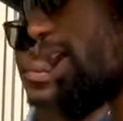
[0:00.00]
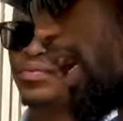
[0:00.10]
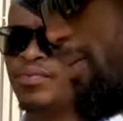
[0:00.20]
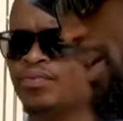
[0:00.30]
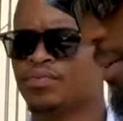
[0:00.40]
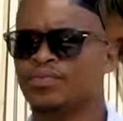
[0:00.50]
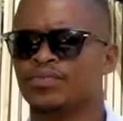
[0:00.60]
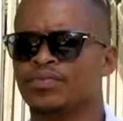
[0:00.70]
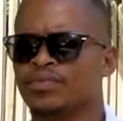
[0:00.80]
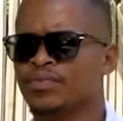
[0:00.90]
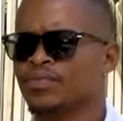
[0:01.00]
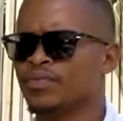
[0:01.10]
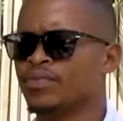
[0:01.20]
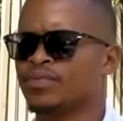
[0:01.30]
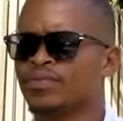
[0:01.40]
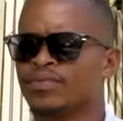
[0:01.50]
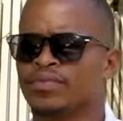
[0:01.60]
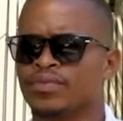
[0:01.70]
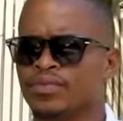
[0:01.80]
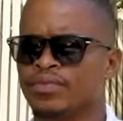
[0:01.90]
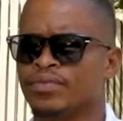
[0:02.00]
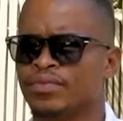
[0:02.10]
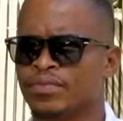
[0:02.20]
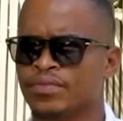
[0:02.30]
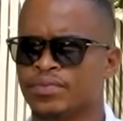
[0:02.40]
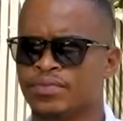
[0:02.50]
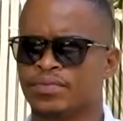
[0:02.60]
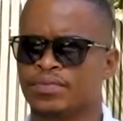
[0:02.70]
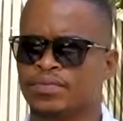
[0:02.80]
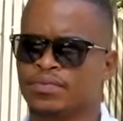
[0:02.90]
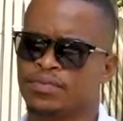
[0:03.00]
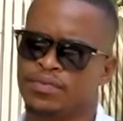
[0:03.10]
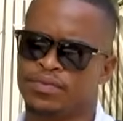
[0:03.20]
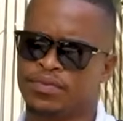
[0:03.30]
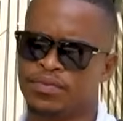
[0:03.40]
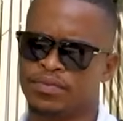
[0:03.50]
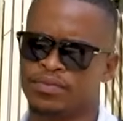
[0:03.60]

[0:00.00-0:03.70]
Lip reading: (not speaking)